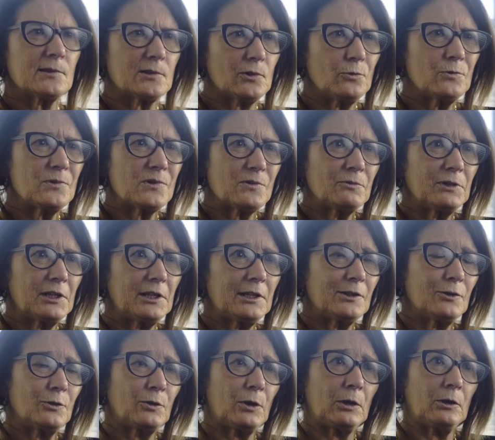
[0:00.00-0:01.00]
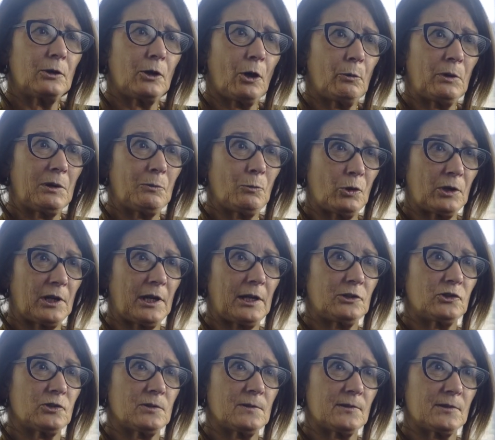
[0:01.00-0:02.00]
schools are really good at knowing what
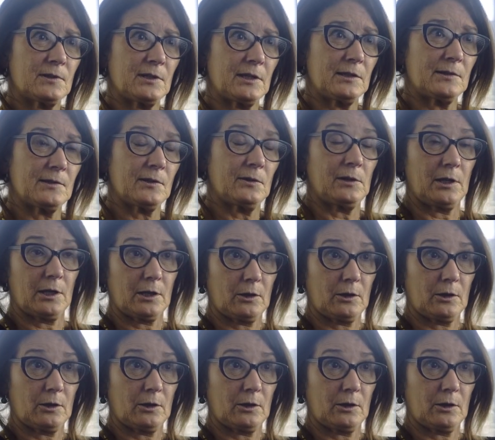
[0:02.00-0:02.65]
agencies and their